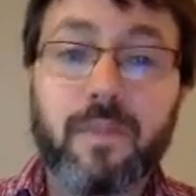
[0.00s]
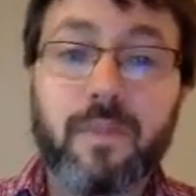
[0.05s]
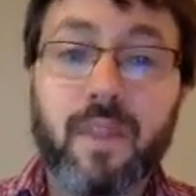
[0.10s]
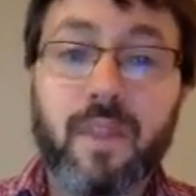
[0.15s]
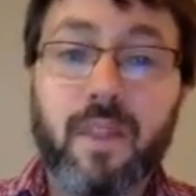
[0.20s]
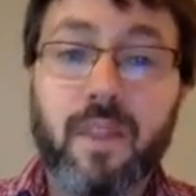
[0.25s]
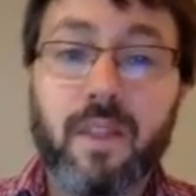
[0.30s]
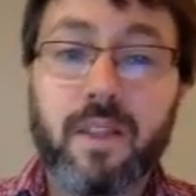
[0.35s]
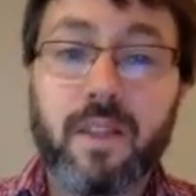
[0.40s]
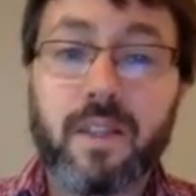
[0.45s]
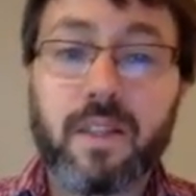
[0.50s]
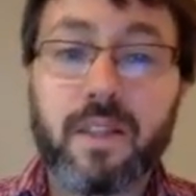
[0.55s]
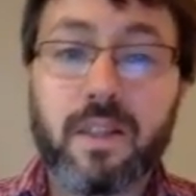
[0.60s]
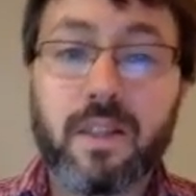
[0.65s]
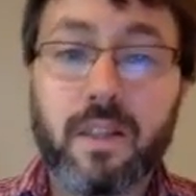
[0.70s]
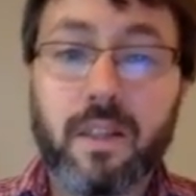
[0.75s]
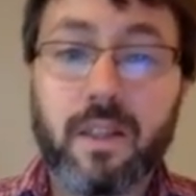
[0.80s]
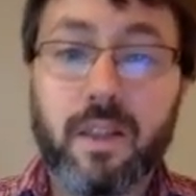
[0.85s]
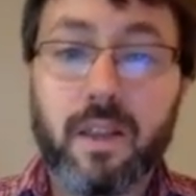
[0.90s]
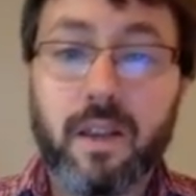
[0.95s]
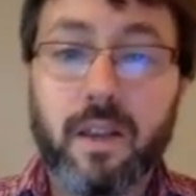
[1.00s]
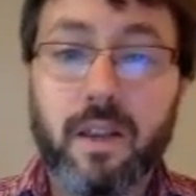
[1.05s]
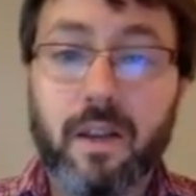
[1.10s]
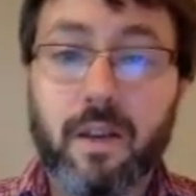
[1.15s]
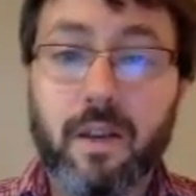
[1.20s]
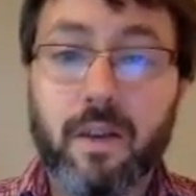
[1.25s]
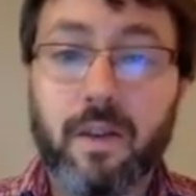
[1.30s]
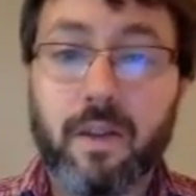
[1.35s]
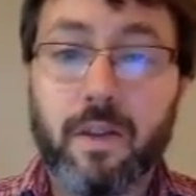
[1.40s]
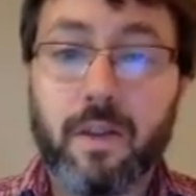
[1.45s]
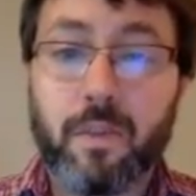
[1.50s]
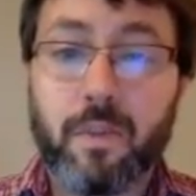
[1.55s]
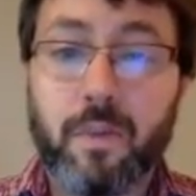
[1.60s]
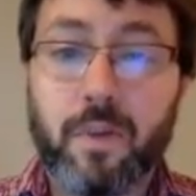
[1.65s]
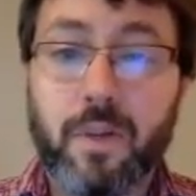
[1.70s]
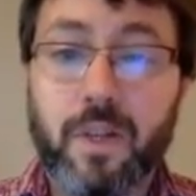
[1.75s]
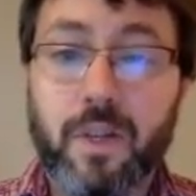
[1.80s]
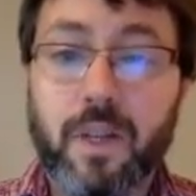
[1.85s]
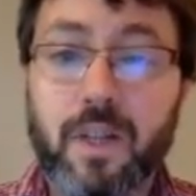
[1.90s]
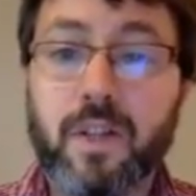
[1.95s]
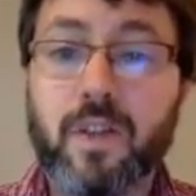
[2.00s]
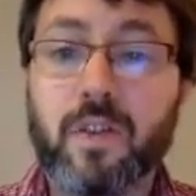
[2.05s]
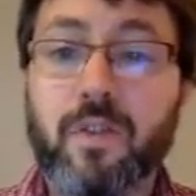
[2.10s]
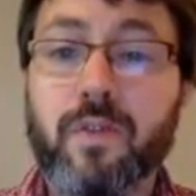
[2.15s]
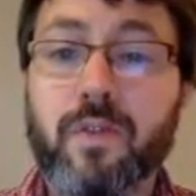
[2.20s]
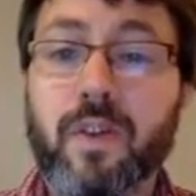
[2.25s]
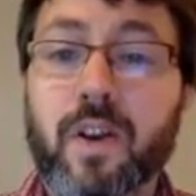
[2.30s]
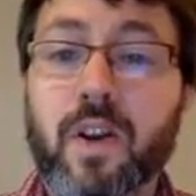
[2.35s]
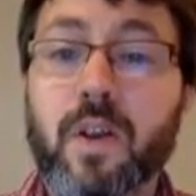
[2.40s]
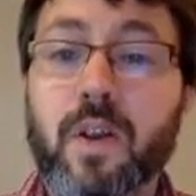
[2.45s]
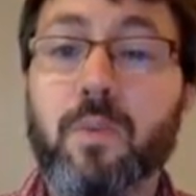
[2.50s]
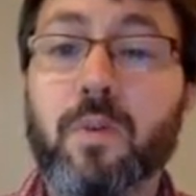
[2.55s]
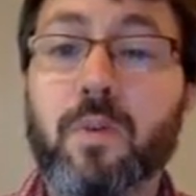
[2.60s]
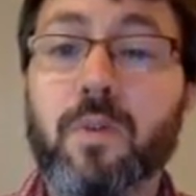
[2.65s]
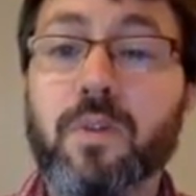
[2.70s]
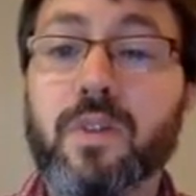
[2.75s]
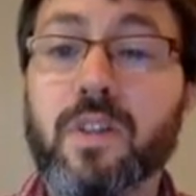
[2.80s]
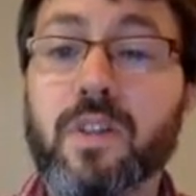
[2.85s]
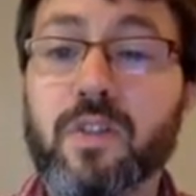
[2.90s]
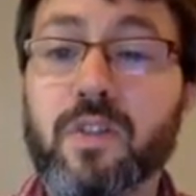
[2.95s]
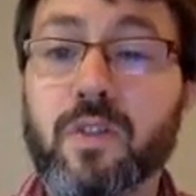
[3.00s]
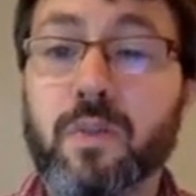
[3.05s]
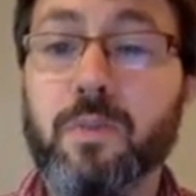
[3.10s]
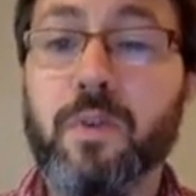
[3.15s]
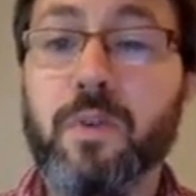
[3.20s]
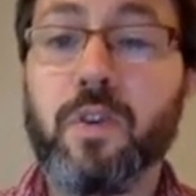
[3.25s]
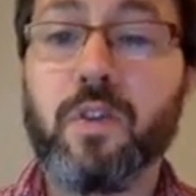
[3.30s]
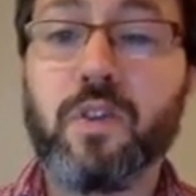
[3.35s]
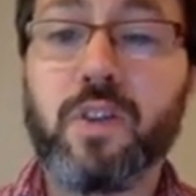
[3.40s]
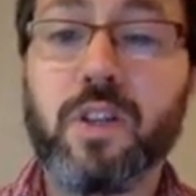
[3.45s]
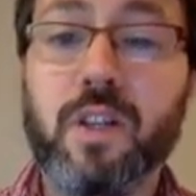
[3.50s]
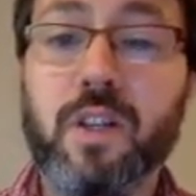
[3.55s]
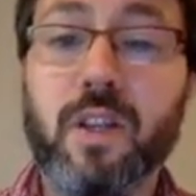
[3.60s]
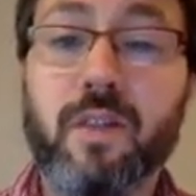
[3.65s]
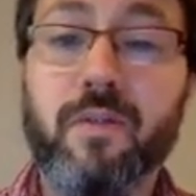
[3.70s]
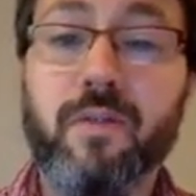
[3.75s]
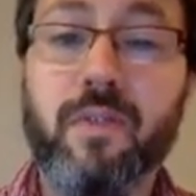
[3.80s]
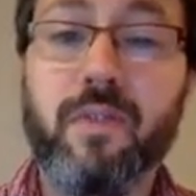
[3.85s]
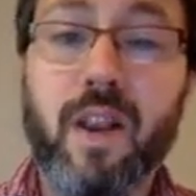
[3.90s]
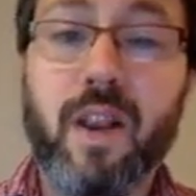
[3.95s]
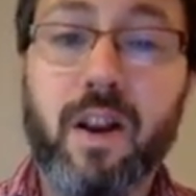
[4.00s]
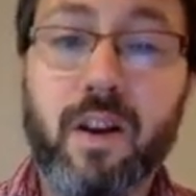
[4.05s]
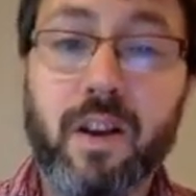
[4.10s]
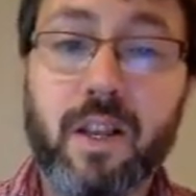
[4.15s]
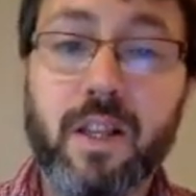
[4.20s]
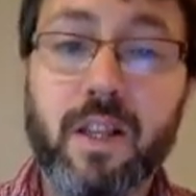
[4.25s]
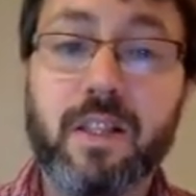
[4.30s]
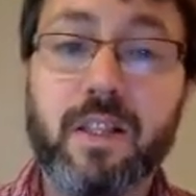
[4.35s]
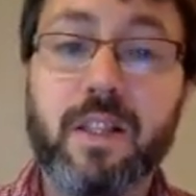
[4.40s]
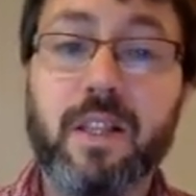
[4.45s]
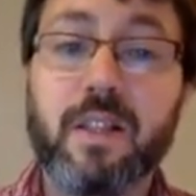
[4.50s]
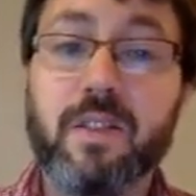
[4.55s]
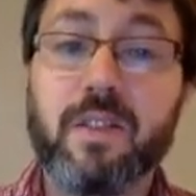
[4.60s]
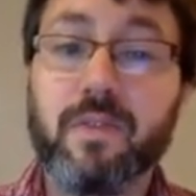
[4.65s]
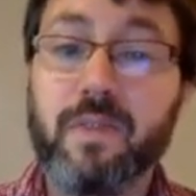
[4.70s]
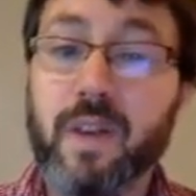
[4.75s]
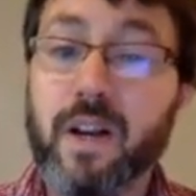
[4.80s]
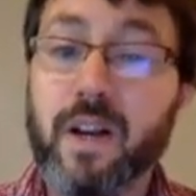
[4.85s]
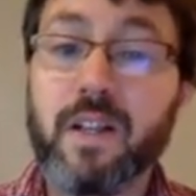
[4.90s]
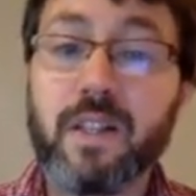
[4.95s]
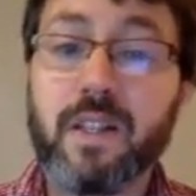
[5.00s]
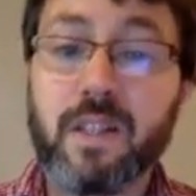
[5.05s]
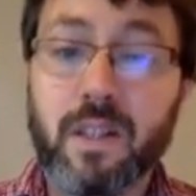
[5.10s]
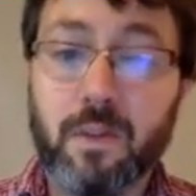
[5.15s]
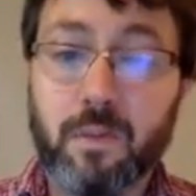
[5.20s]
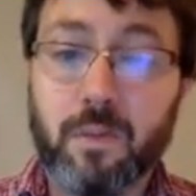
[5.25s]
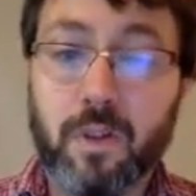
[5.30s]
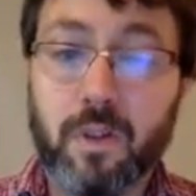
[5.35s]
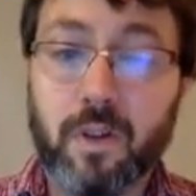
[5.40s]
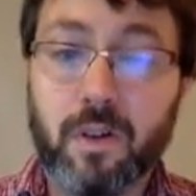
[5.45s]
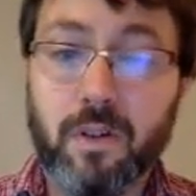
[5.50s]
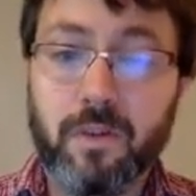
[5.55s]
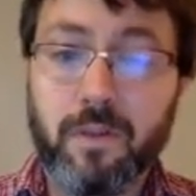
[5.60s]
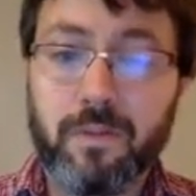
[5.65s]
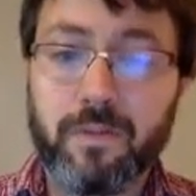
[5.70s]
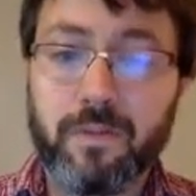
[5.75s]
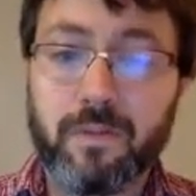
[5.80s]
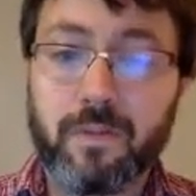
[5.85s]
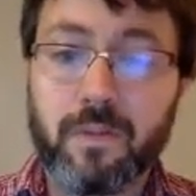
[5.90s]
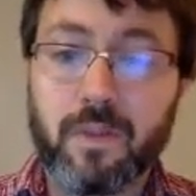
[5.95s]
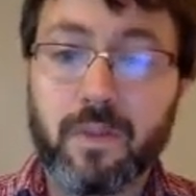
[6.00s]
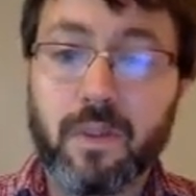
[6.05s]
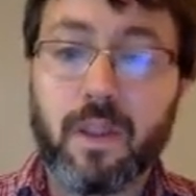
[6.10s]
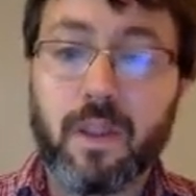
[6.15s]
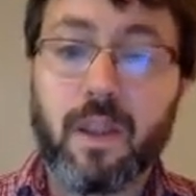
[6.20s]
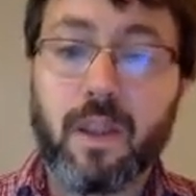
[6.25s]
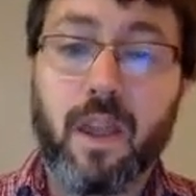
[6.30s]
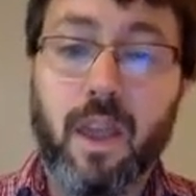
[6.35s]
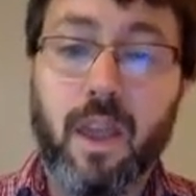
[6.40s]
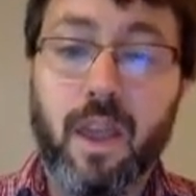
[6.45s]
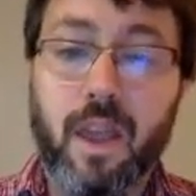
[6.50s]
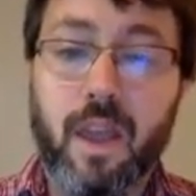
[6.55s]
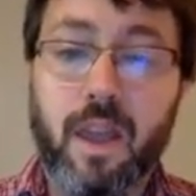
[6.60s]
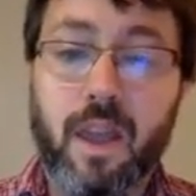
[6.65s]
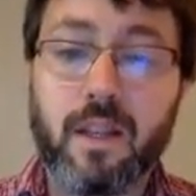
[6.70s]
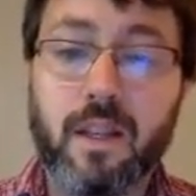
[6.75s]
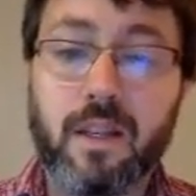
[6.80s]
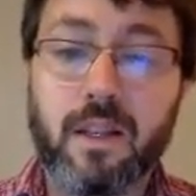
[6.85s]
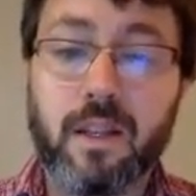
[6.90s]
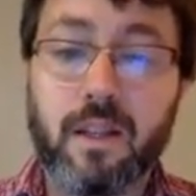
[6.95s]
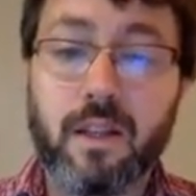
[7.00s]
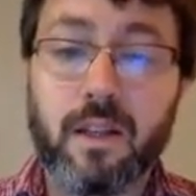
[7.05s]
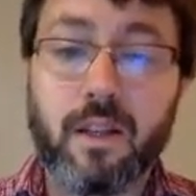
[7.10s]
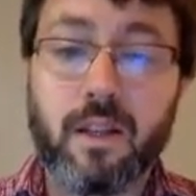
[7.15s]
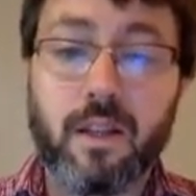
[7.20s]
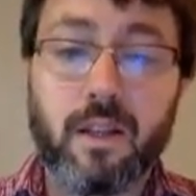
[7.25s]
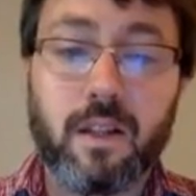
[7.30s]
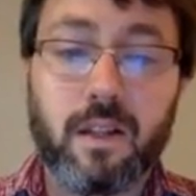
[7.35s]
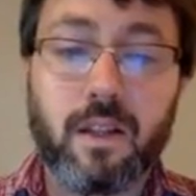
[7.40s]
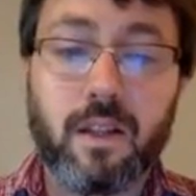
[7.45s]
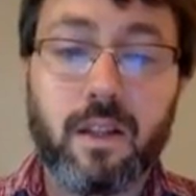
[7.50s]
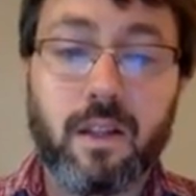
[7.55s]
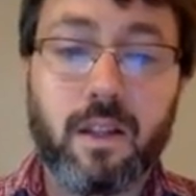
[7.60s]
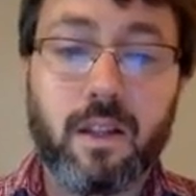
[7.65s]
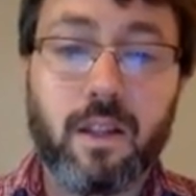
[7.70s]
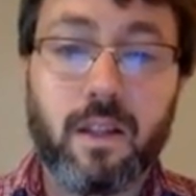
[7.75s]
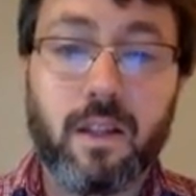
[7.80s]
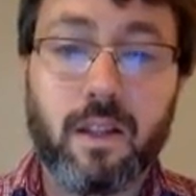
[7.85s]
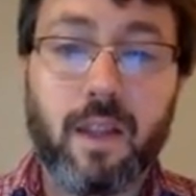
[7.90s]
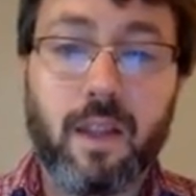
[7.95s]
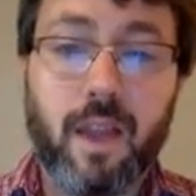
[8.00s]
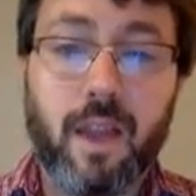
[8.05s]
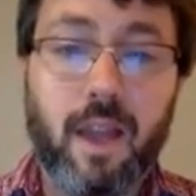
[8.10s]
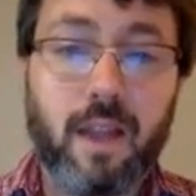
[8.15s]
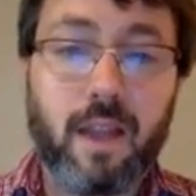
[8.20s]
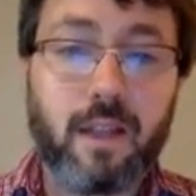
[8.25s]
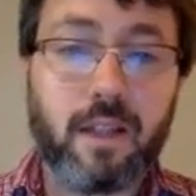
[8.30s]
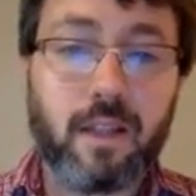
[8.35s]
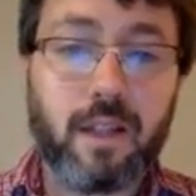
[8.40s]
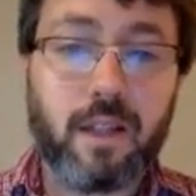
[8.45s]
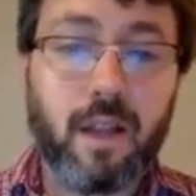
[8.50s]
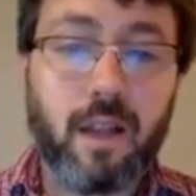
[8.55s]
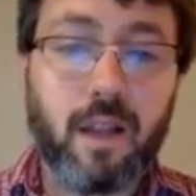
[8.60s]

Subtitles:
the predictor variable distribution and variance is very similar, and that